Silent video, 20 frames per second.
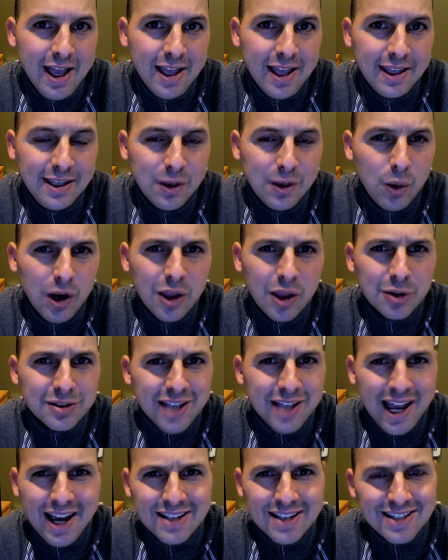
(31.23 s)
You're one of those
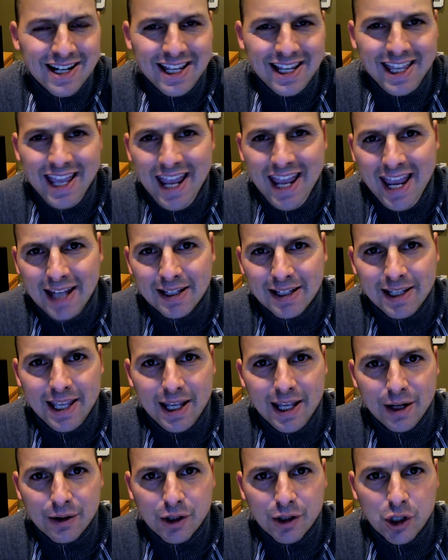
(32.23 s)
guys that I can't
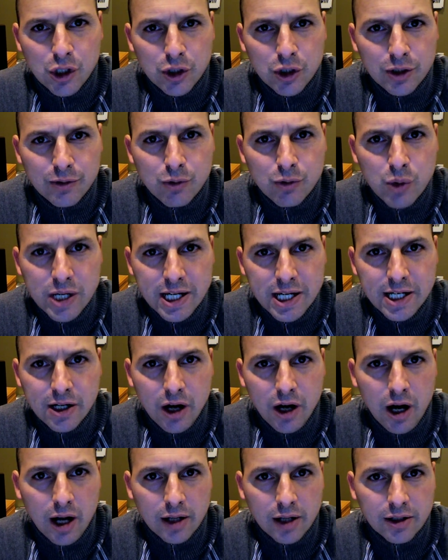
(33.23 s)
get a good read
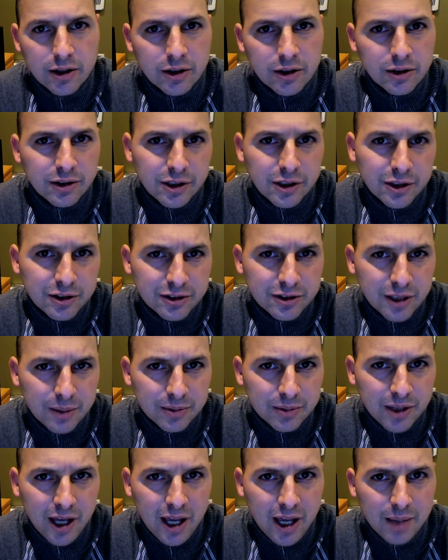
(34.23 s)
on. You're
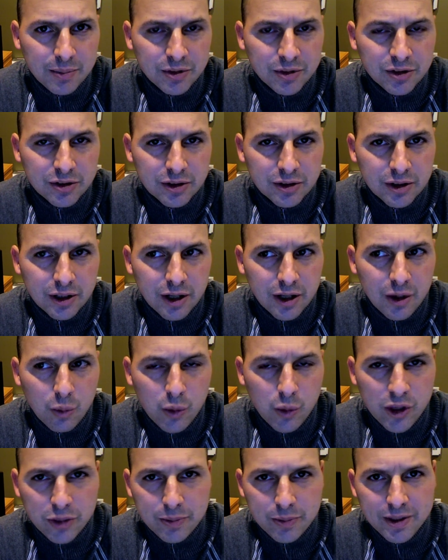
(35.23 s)
sometimes
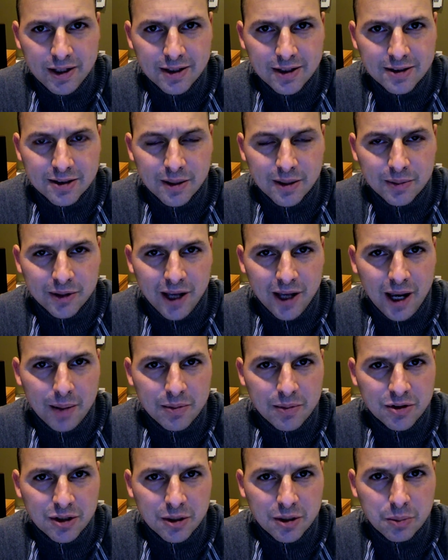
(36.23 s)
with me,
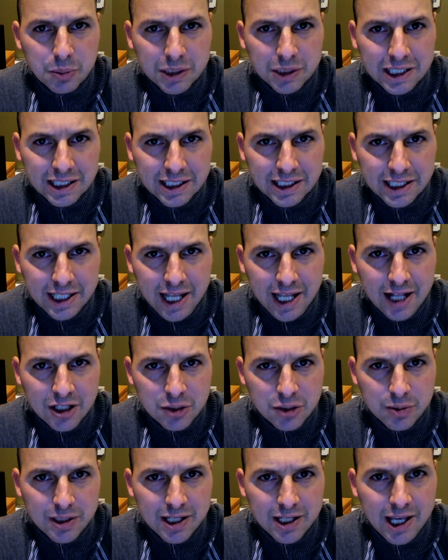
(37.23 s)
sometimes completely
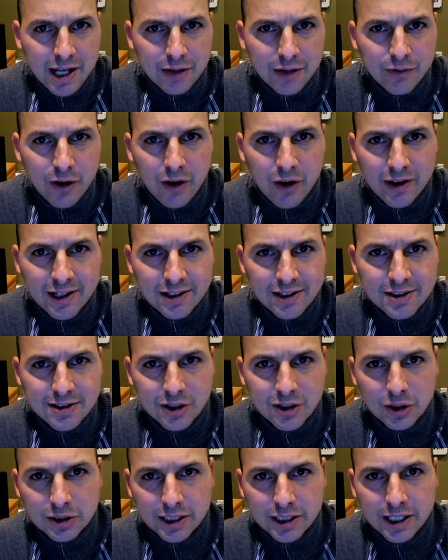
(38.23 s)
against me, and very
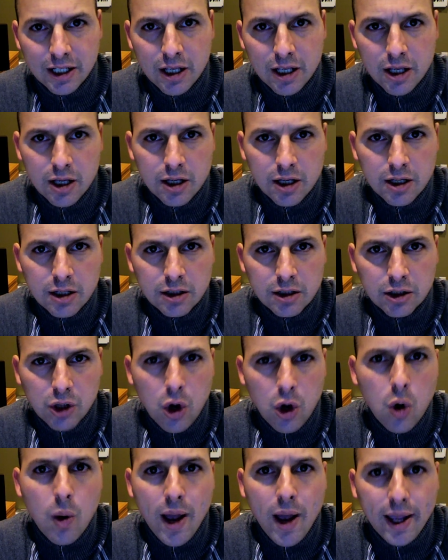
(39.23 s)
insulting.
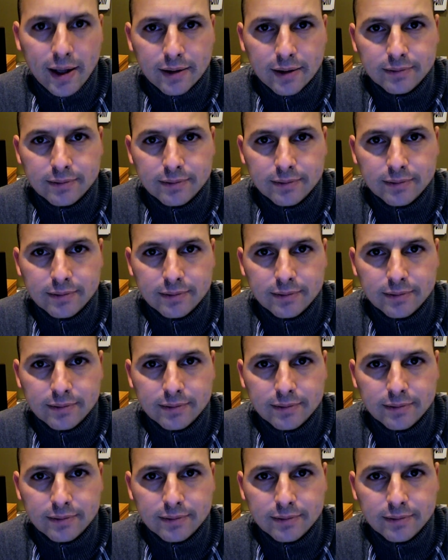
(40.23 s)
Go away.